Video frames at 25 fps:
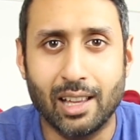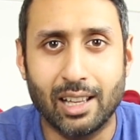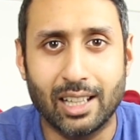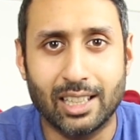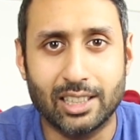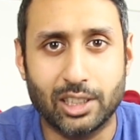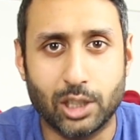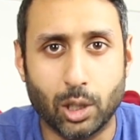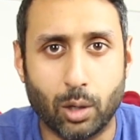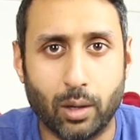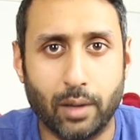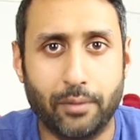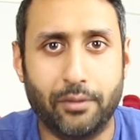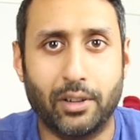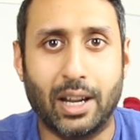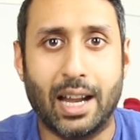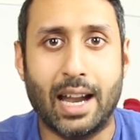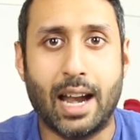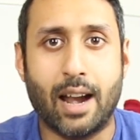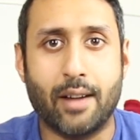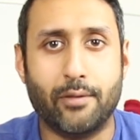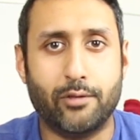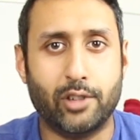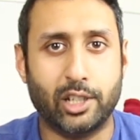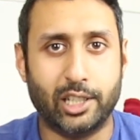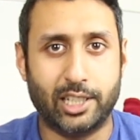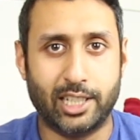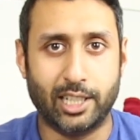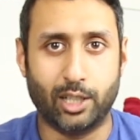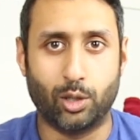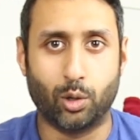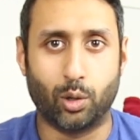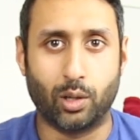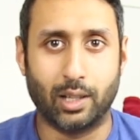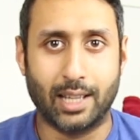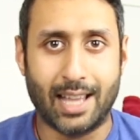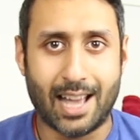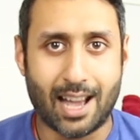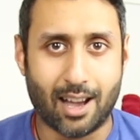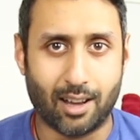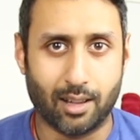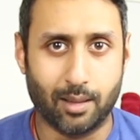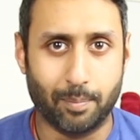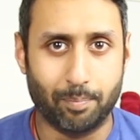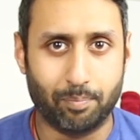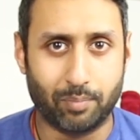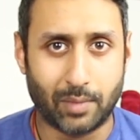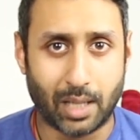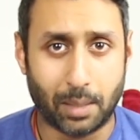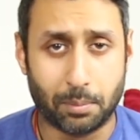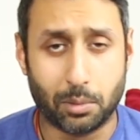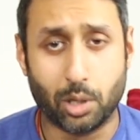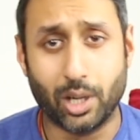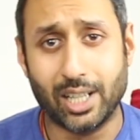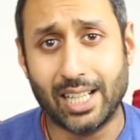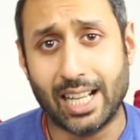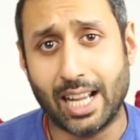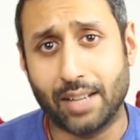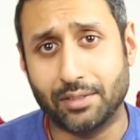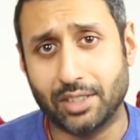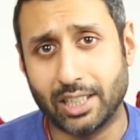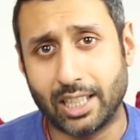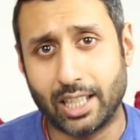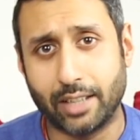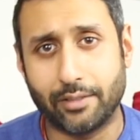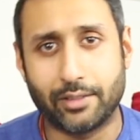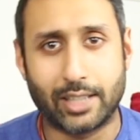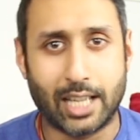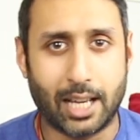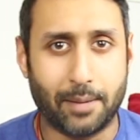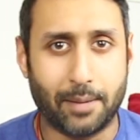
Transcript: And so if I average it all out, I'm going to have to give